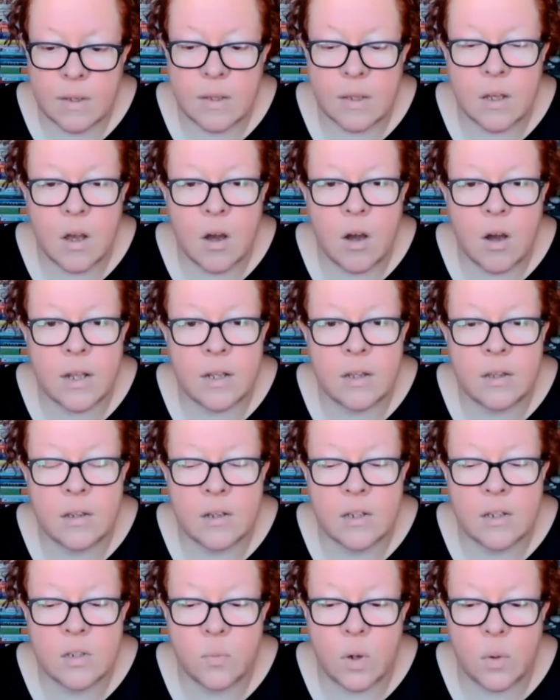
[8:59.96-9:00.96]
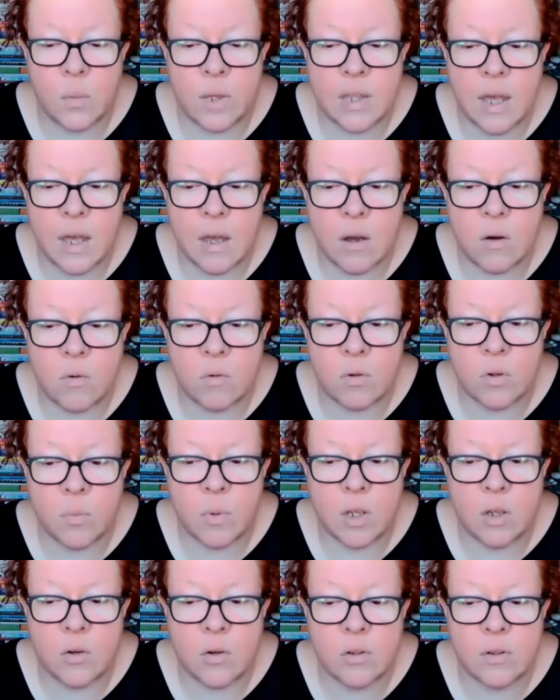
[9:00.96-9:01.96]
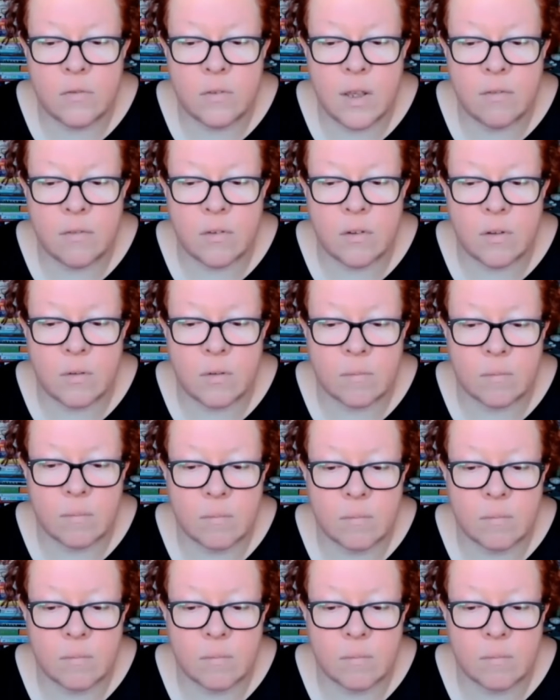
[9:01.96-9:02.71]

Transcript: The kindness we withheld we could have given.